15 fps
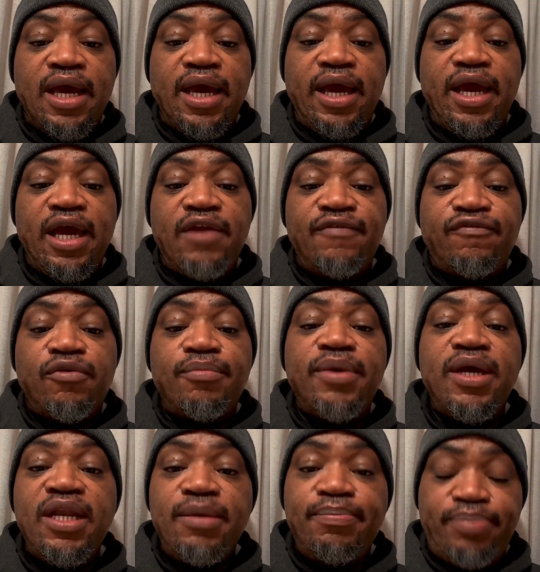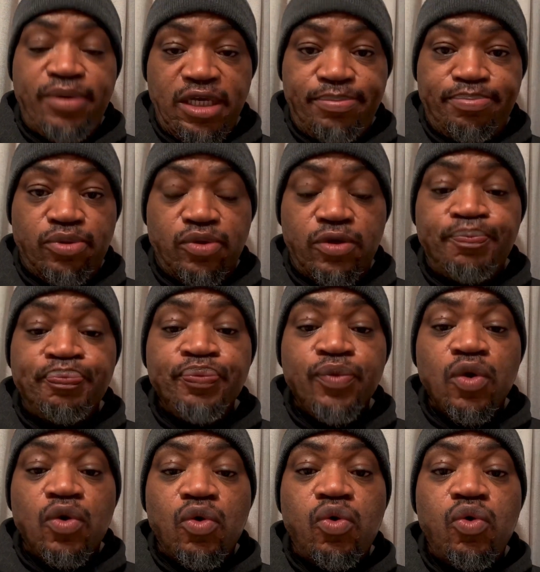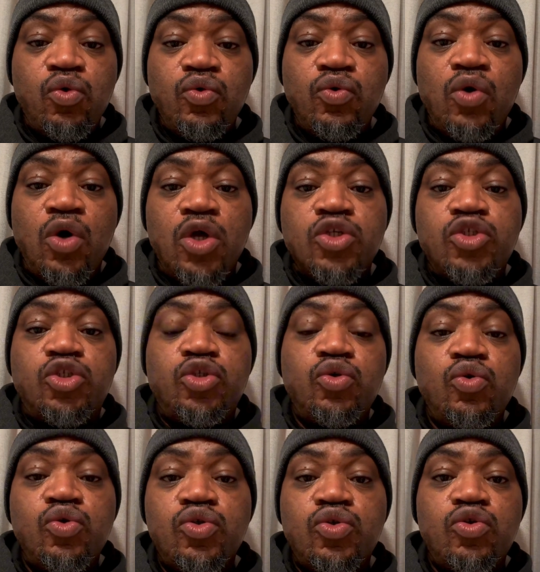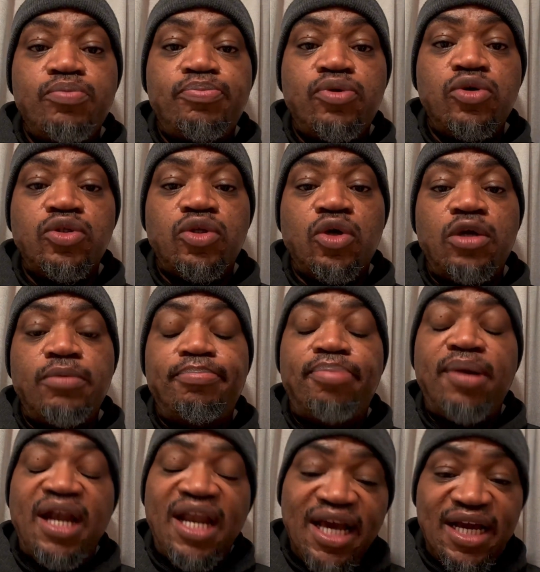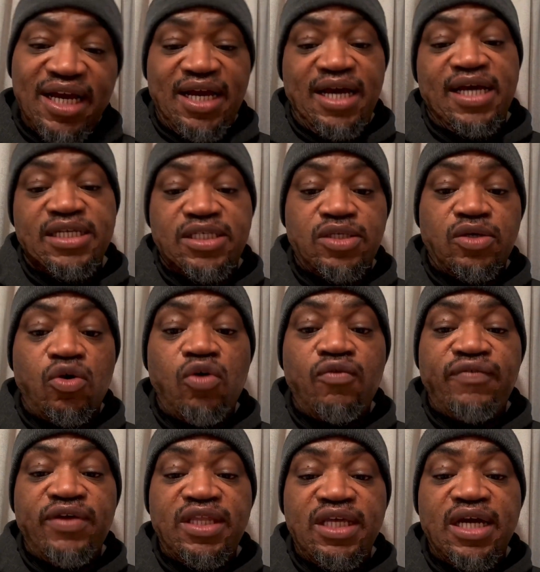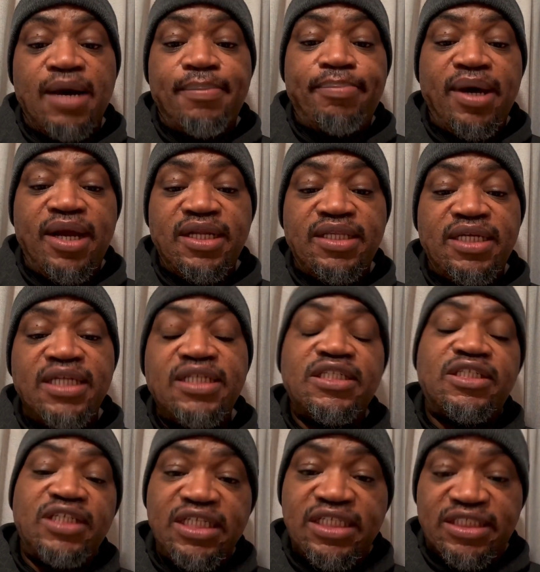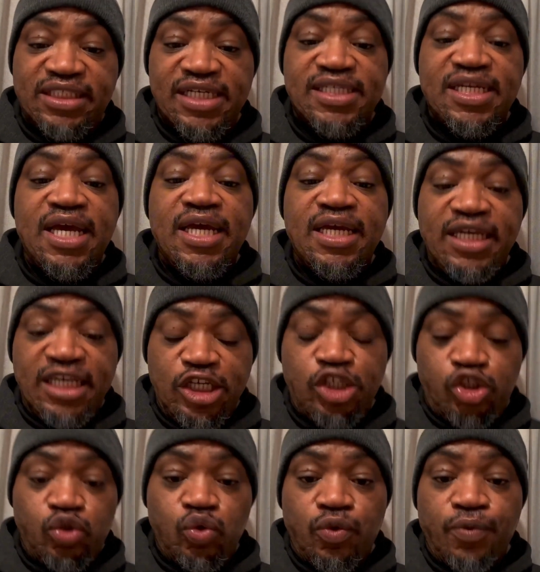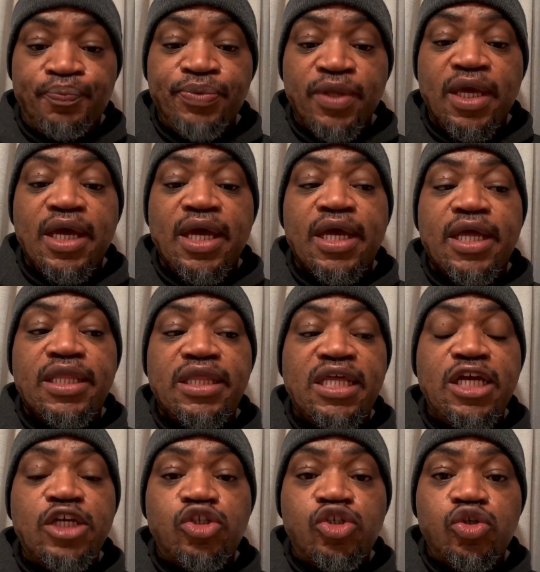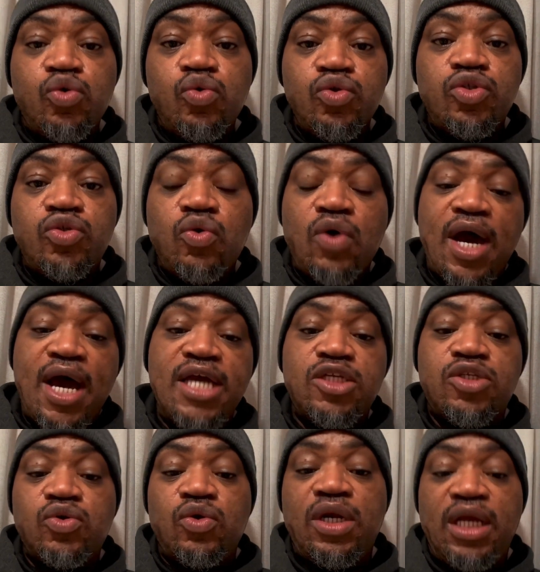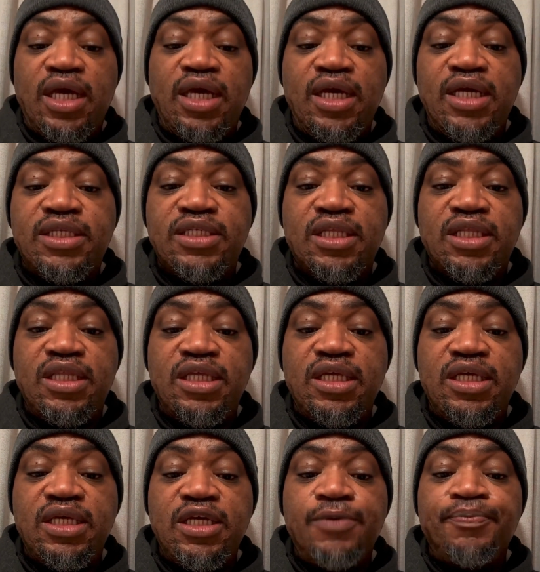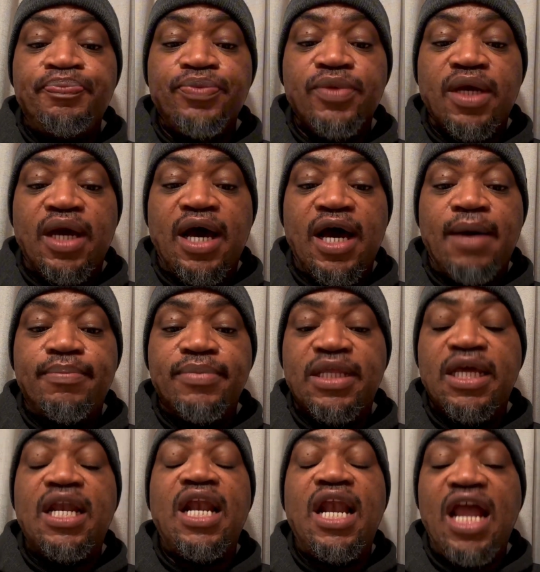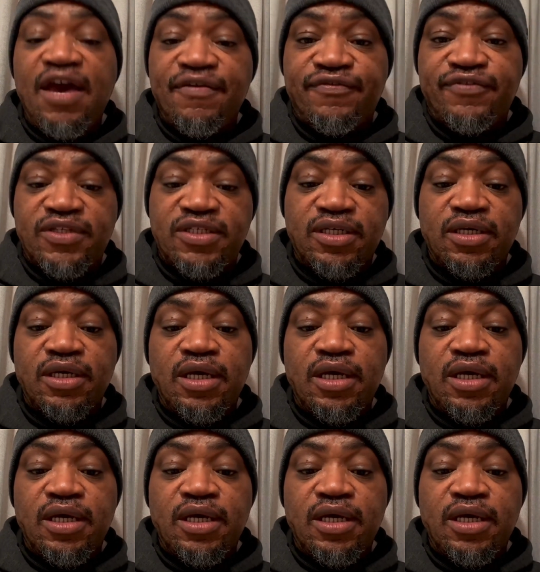And for many people who choose to put on blinkers over the apartheid redress issue, they choose to isolate the left